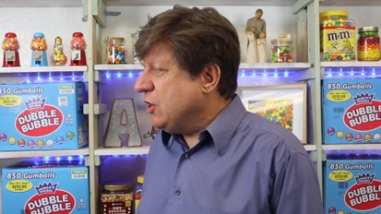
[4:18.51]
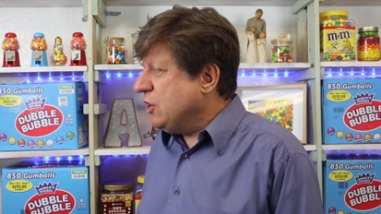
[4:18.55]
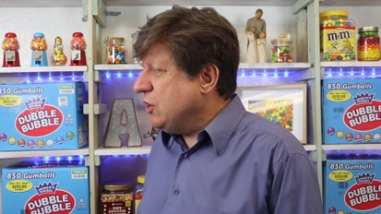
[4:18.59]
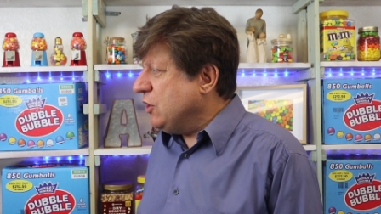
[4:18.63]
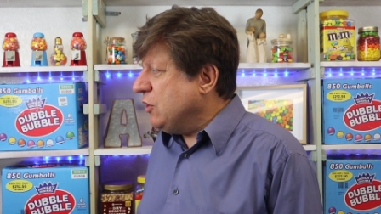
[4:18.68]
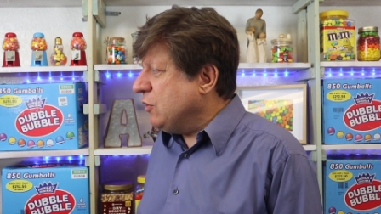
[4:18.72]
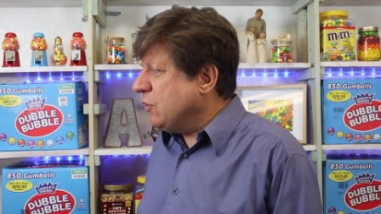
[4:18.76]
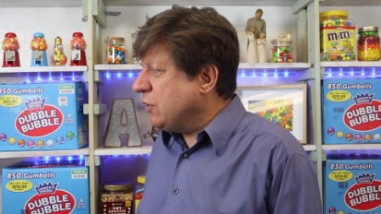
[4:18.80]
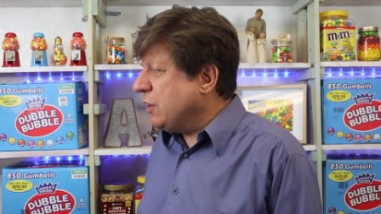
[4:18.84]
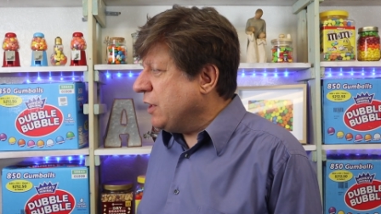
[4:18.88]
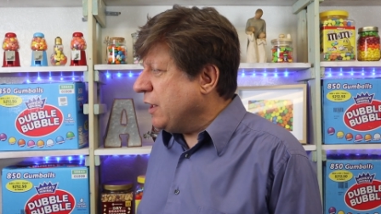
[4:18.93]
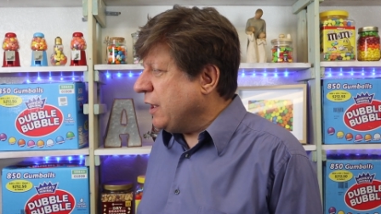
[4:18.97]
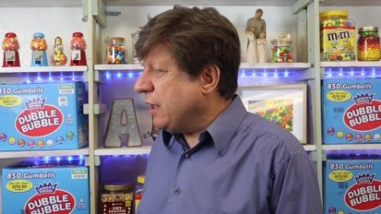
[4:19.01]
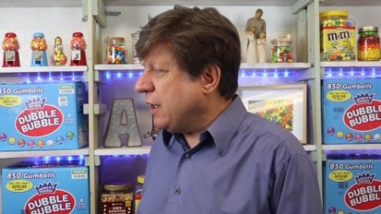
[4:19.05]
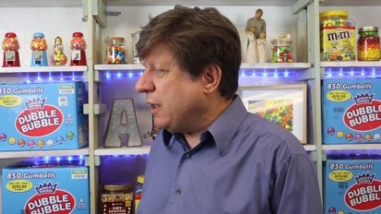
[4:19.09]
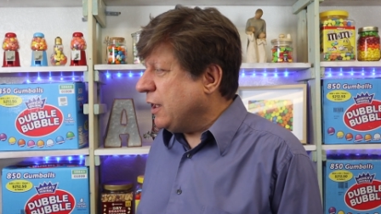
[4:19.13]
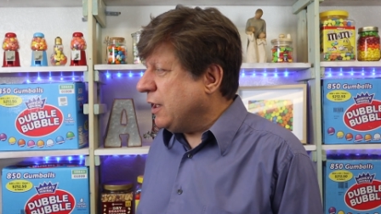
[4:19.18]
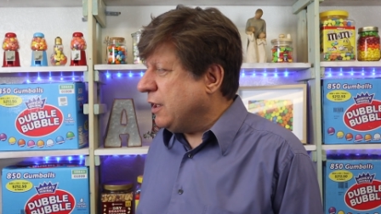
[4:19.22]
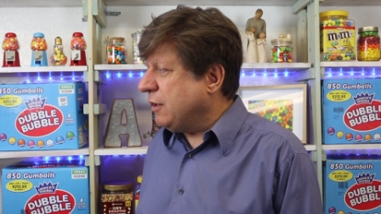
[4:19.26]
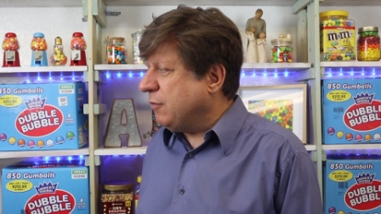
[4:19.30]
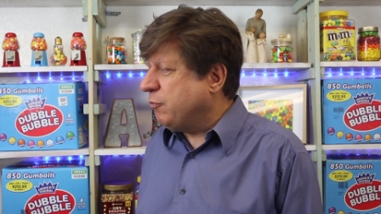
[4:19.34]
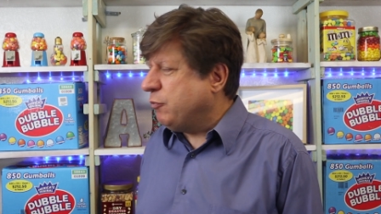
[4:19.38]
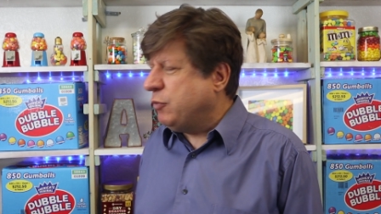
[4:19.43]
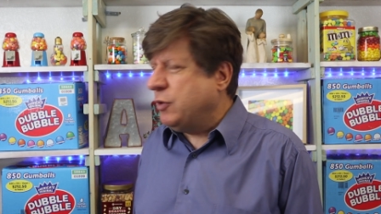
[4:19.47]
you
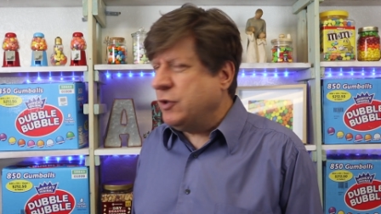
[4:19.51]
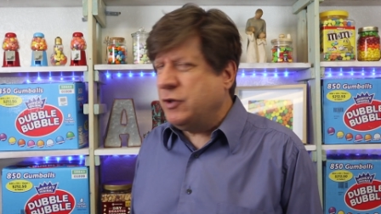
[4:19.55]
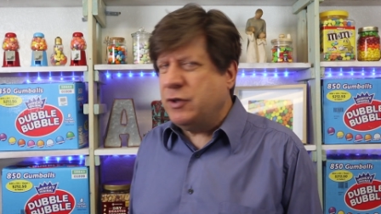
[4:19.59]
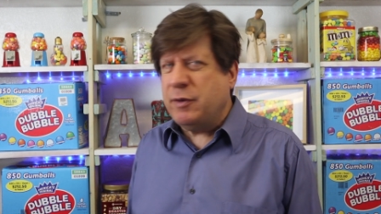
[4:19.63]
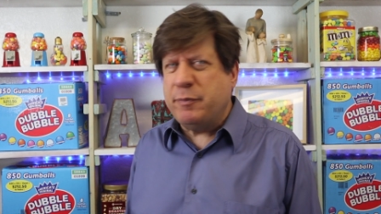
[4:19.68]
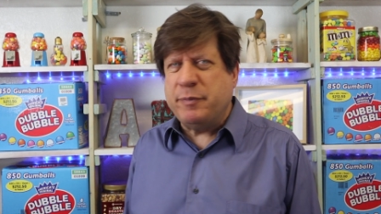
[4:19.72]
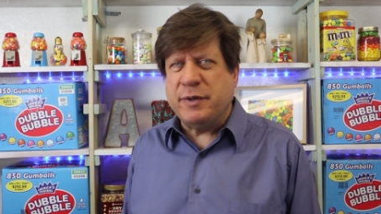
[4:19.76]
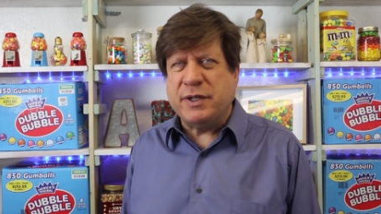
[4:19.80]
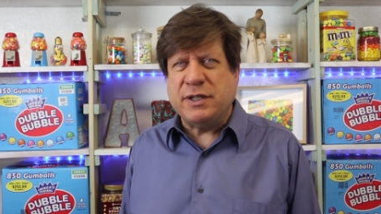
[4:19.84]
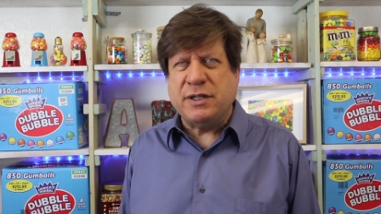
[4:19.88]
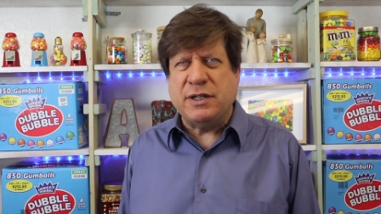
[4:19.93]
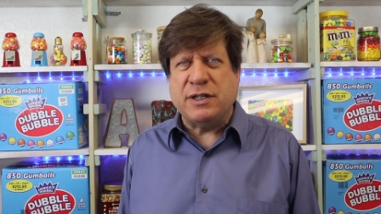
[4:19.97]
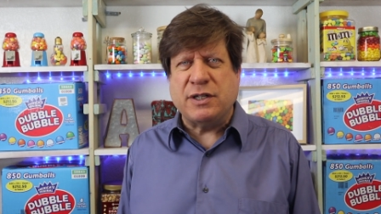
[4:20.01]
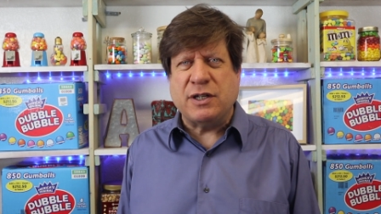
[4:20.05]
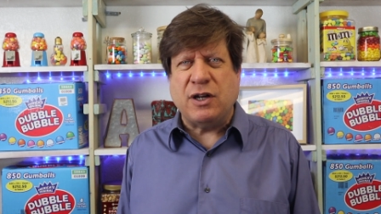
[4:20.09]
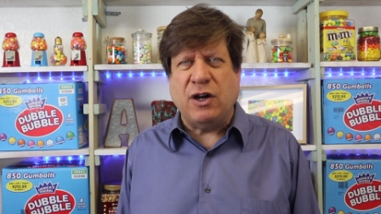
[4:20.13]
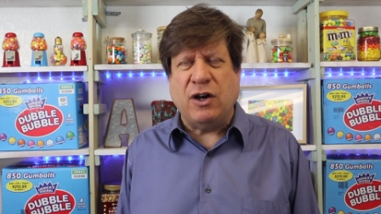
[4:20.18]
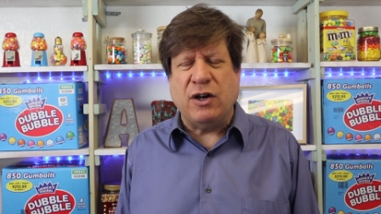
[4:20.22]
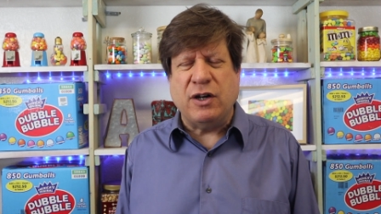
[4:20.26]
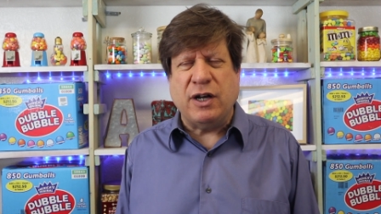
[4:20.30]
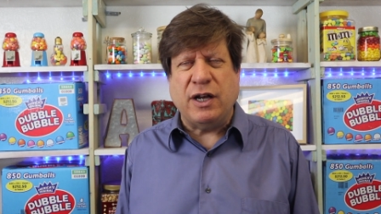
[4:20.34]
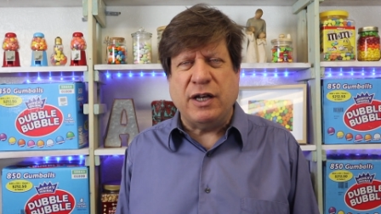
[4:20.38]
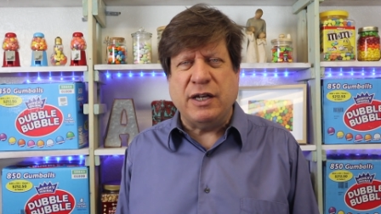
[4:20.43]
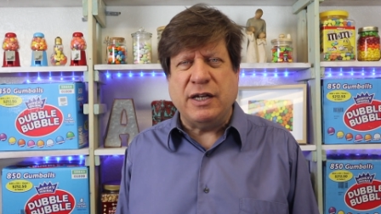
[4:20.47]
can put the business
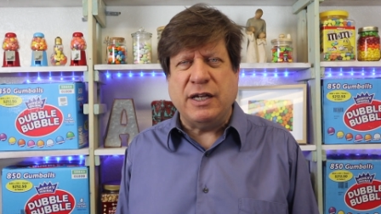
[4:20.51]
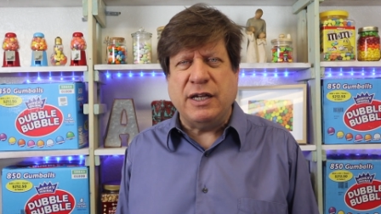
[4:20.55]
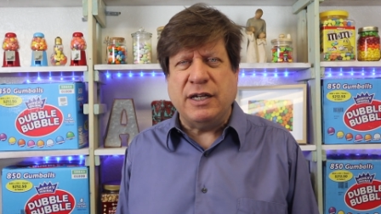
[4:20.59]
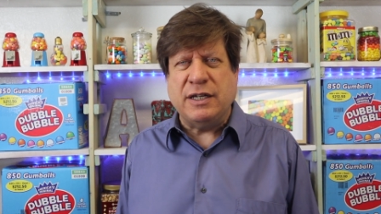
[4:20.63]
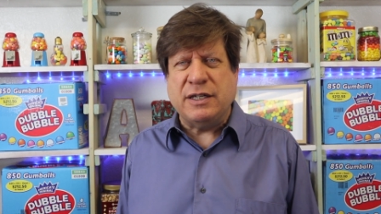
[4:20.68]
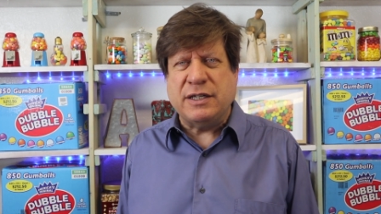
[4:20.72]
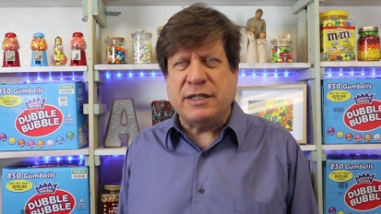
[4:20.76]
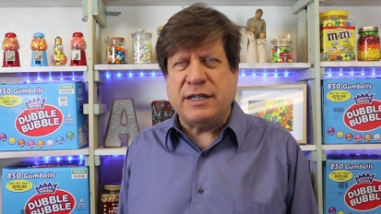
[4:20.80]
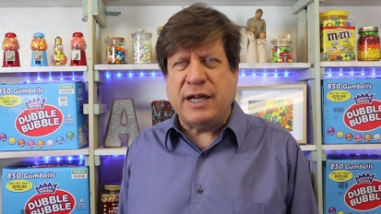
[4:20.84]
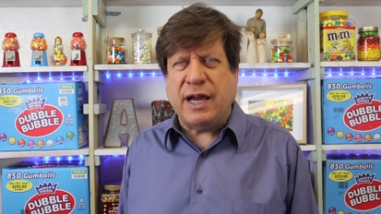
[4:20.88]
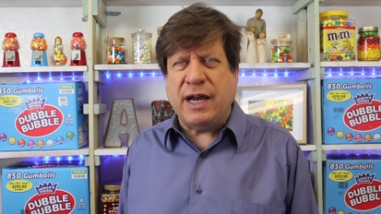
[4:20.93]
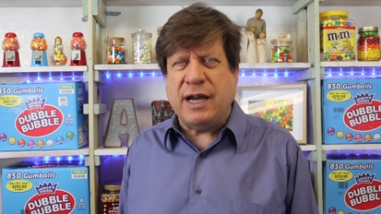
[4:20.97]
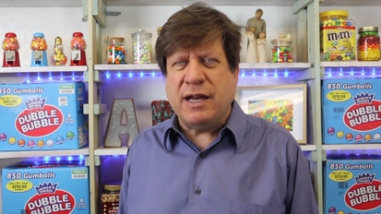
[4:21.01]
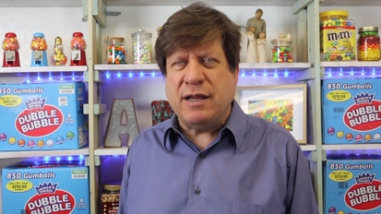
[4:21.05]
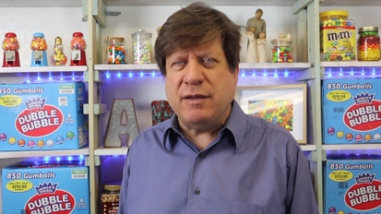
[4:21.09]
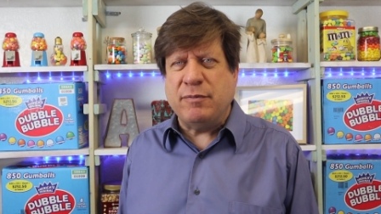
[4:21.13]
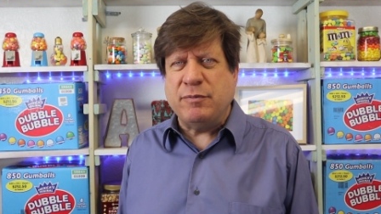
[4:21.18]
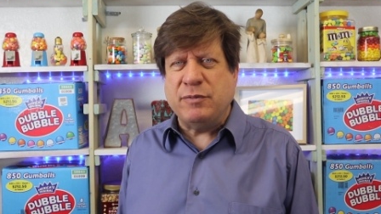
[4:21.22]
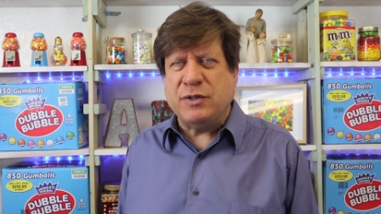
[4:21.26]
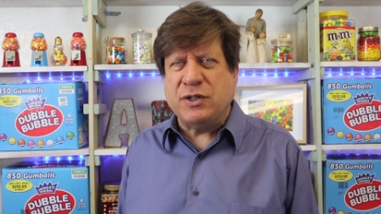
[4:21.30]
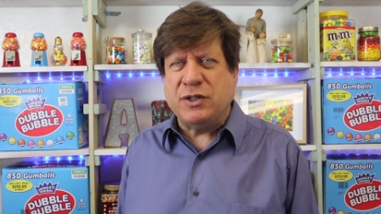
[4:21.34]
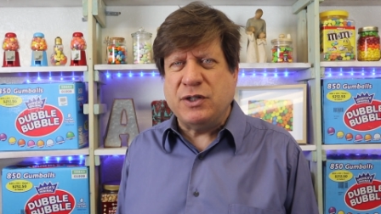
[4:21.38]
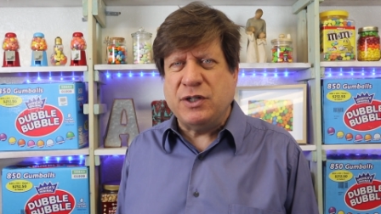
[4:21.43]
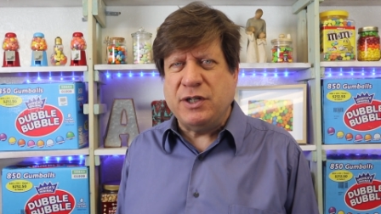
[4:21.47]
card on the inside of the
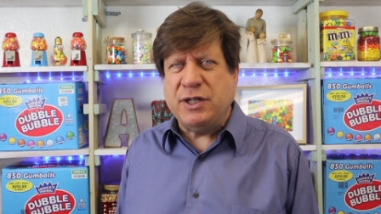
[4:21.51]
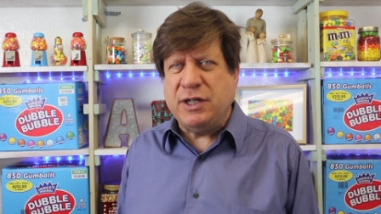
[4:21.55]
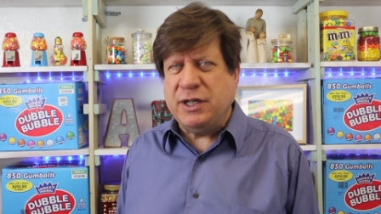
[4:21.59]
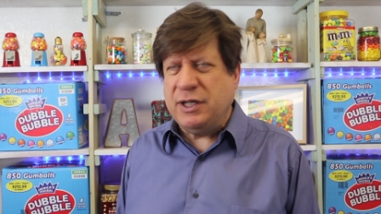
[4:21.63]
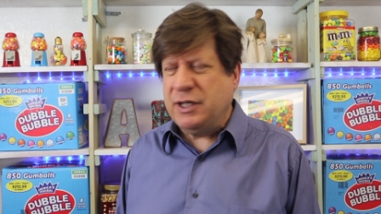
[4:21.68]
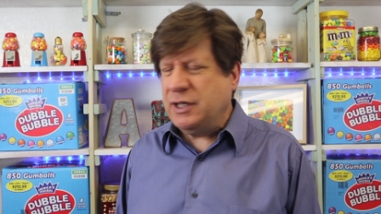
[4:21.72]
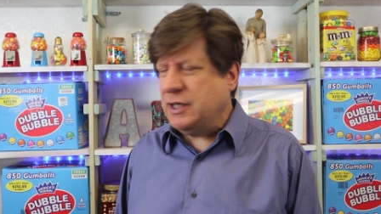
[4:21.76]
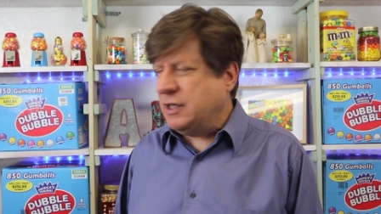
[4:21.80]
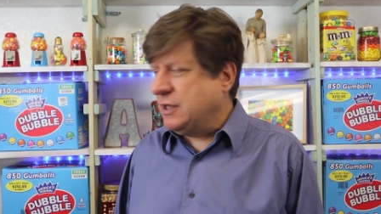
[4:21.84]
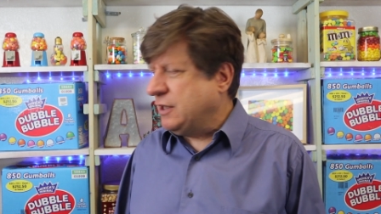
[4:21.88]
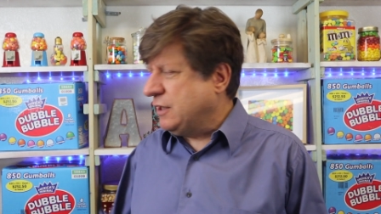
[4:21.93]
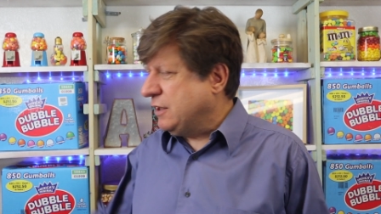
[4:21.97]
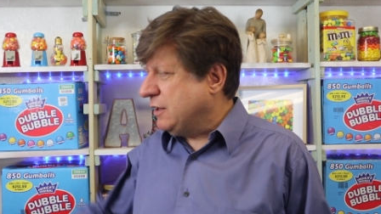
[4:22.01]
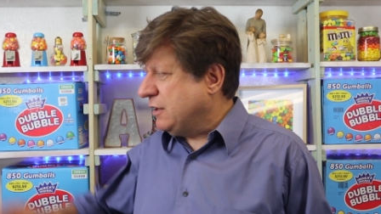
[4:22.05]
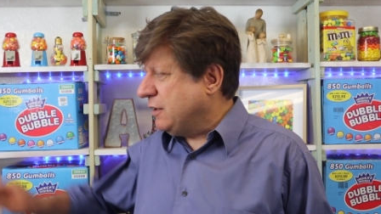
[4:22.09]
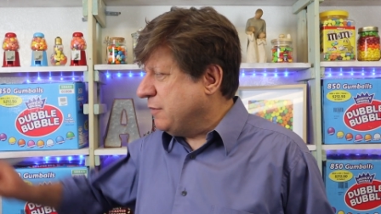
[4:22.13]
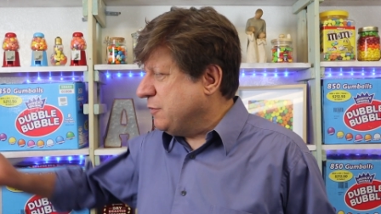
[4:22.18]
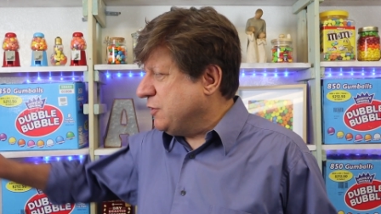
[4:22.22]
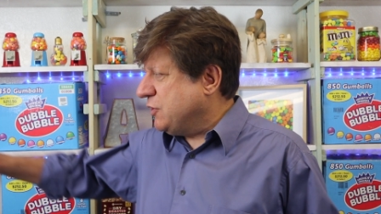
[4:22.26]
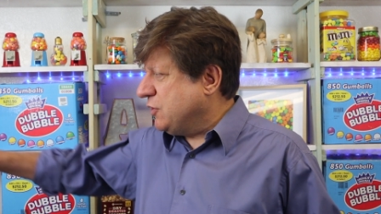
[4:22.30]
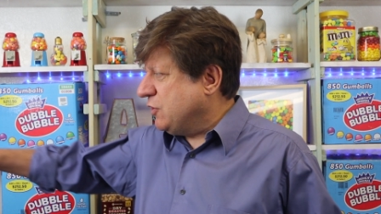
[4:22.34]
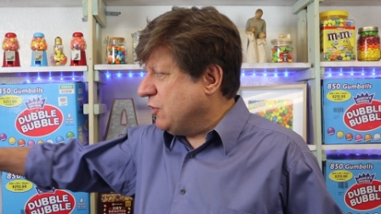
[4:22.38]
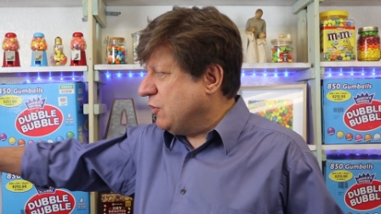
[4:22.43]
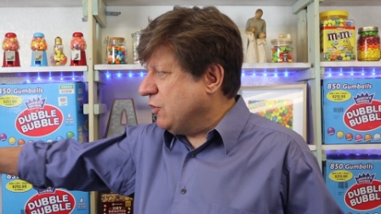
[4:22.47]
machine. And let
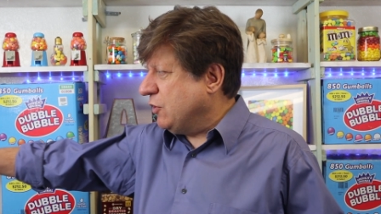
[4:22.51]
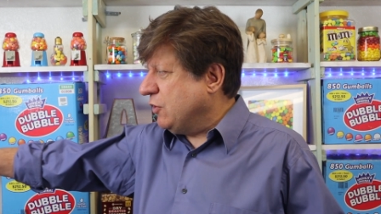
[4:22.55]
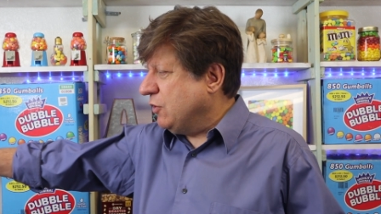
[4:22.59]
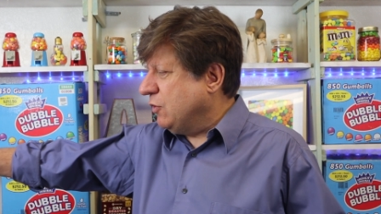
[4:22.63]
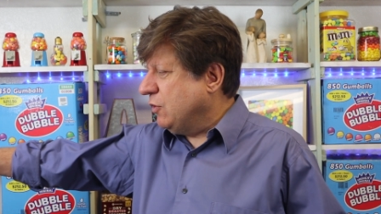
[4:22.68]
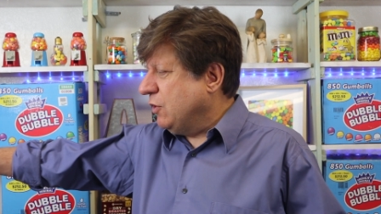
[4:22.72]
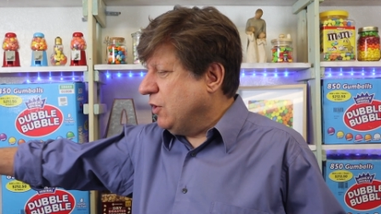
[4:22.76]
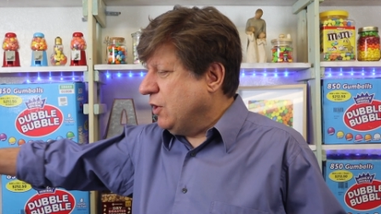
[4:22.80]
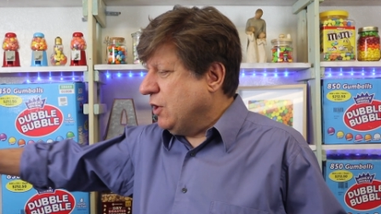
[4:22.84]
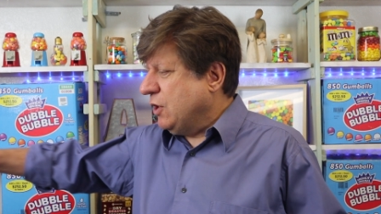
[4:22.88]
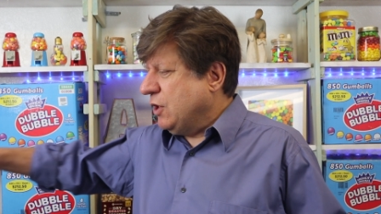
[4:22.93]
me show you.